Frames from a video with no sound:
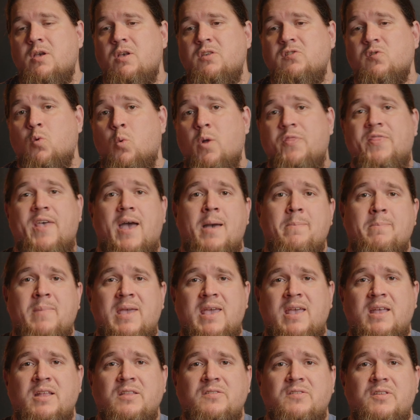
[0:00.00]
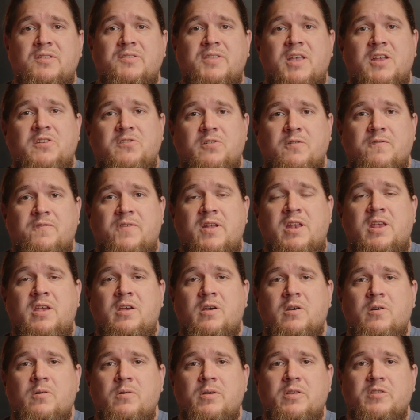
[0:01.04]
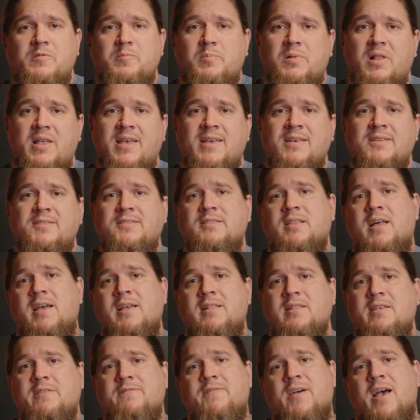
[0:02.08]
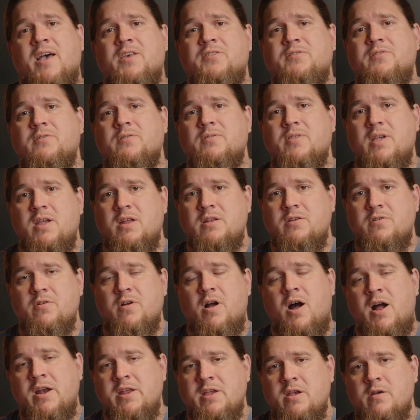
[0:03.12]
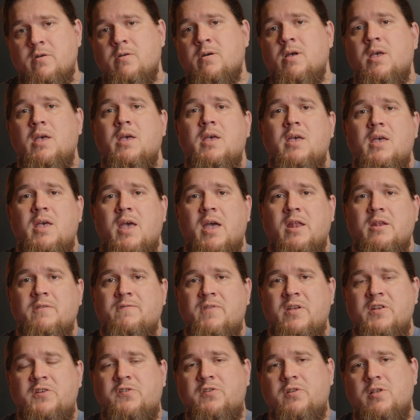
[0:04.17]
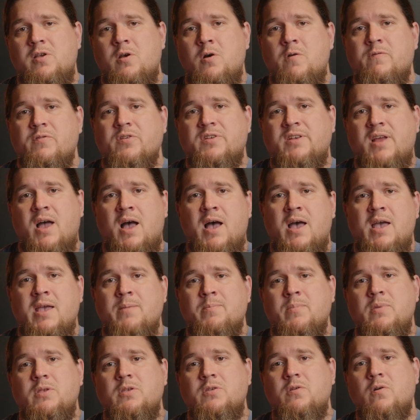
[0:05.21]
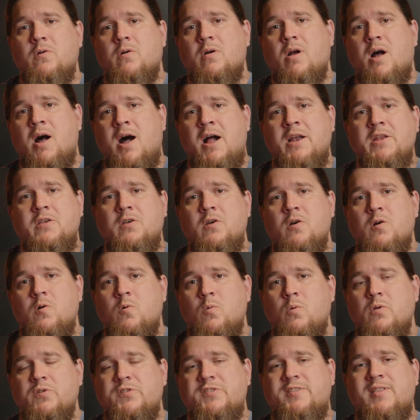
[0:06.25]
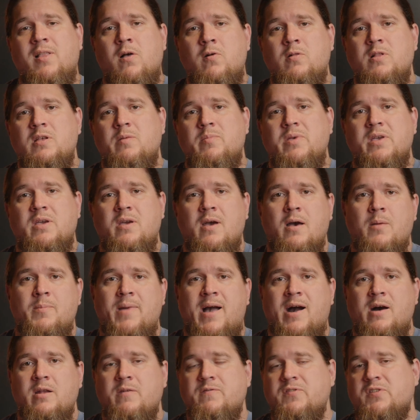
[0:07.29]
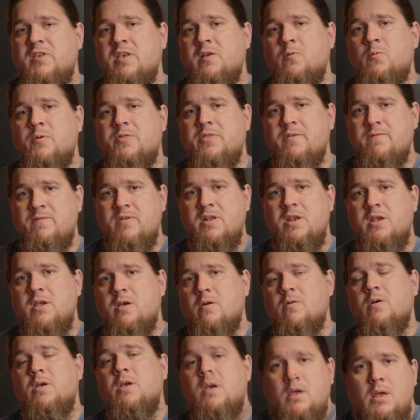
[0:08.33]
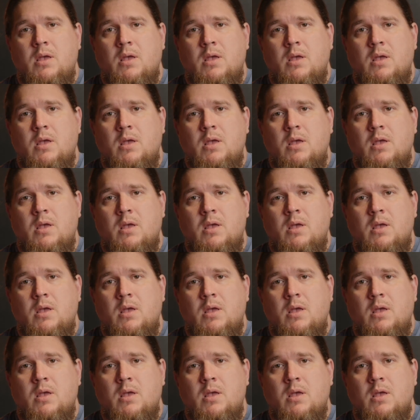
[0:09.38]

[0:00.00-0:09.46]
So what that means is that your video is playing slightly faster than your audio. And eventually over time, your audio will slowly become out of sync with the video.